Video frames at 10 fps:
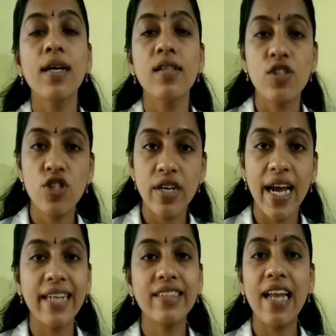
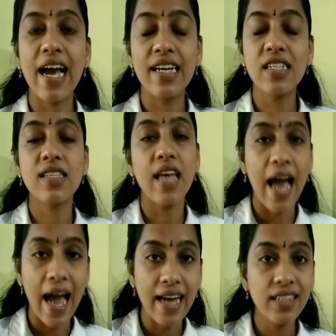straight lines
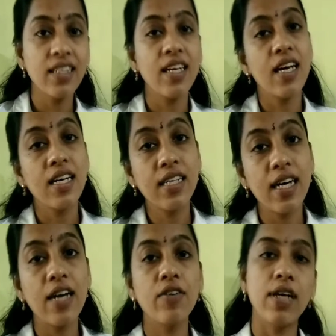and
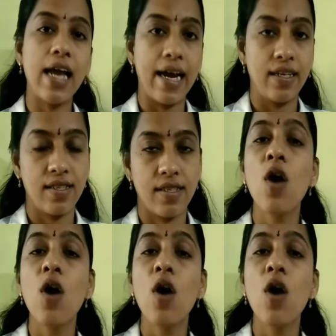curved lines.